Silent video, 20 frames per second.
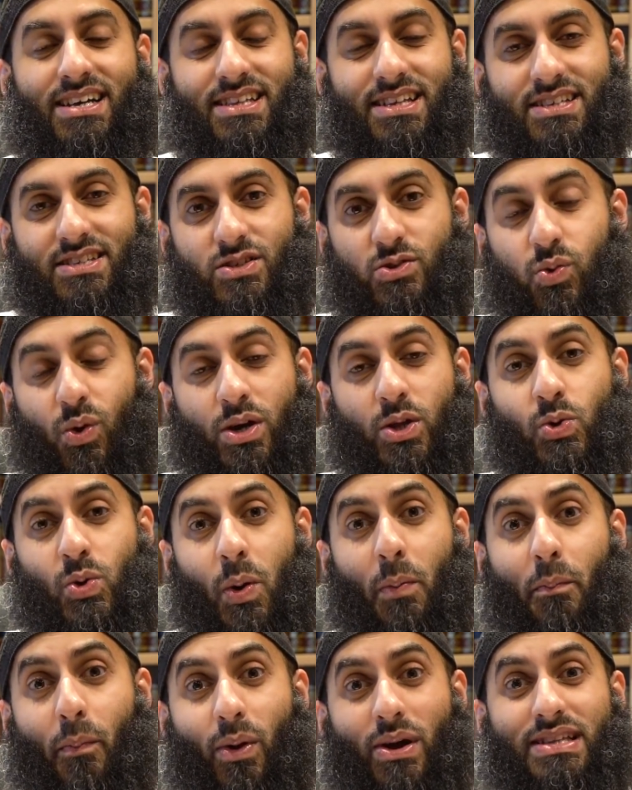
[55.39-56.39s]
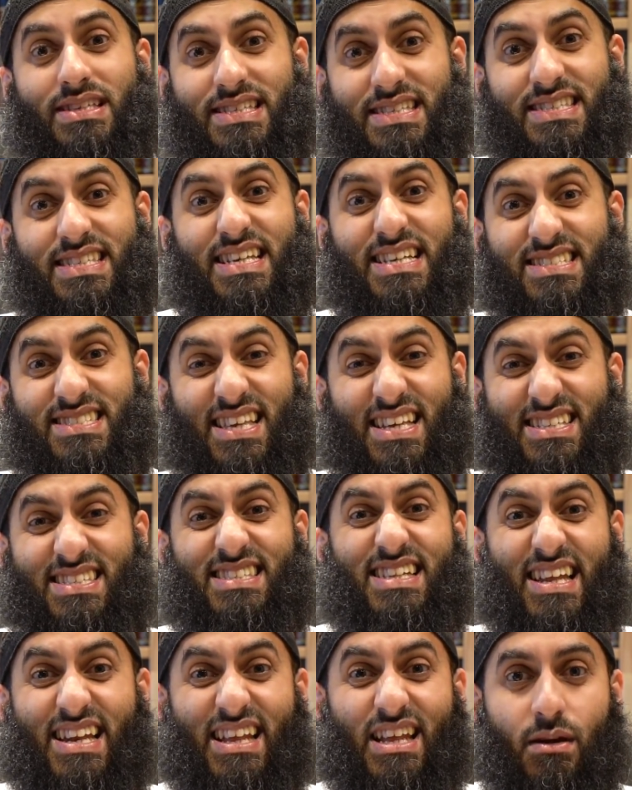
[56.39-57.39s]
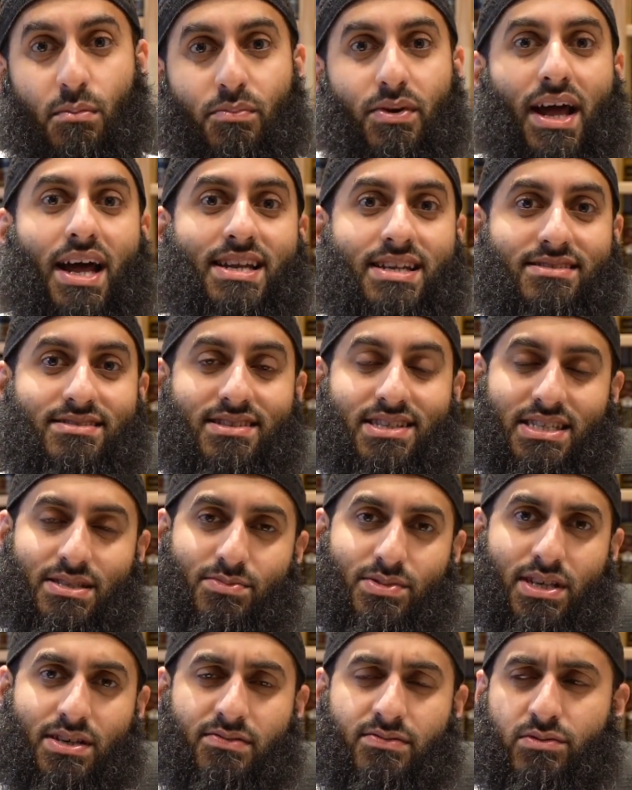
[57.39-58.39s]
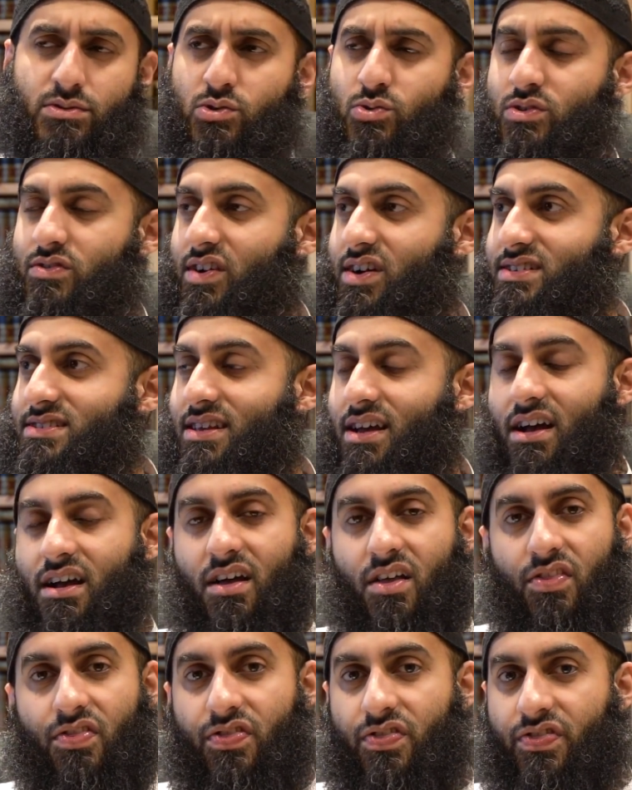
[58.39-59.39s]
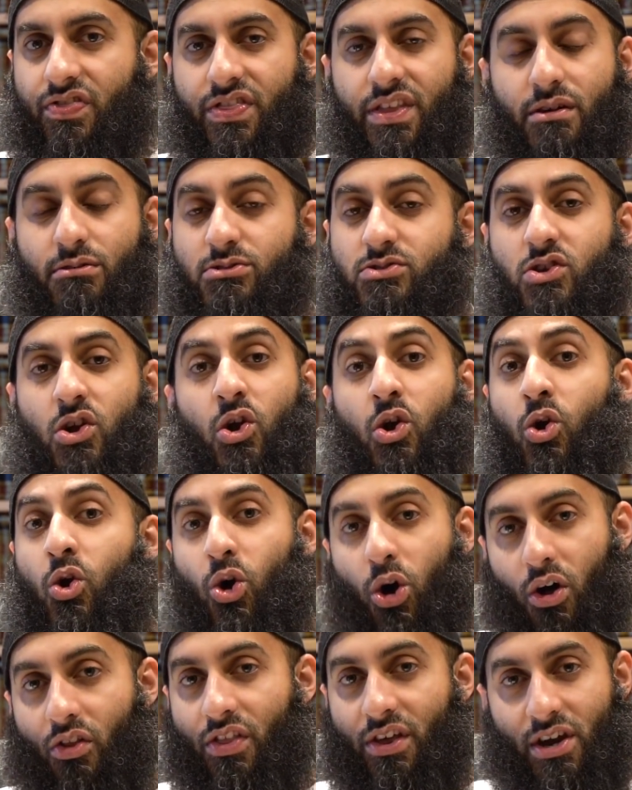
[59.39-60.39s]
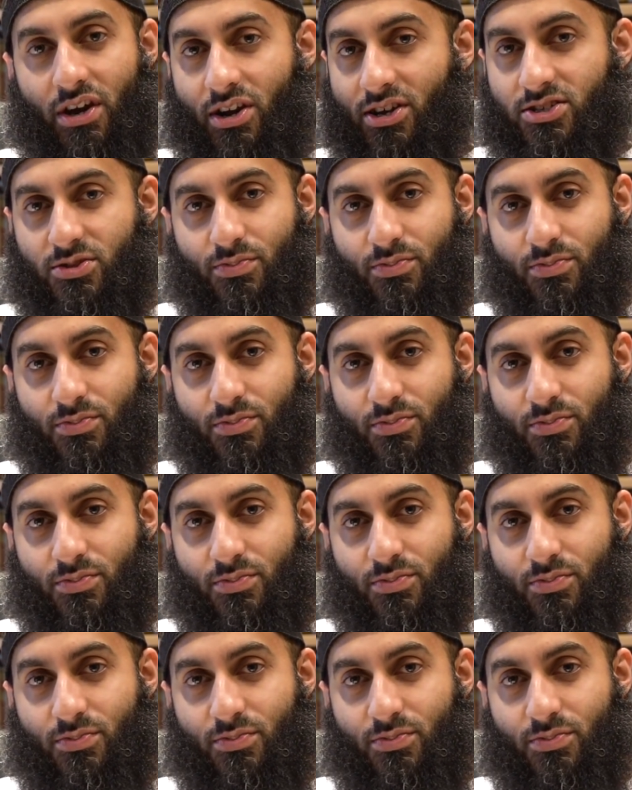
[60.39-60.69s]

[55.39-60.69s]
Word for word: There's 21.6 sextillion planets in this observable universe. There is a lot that Allah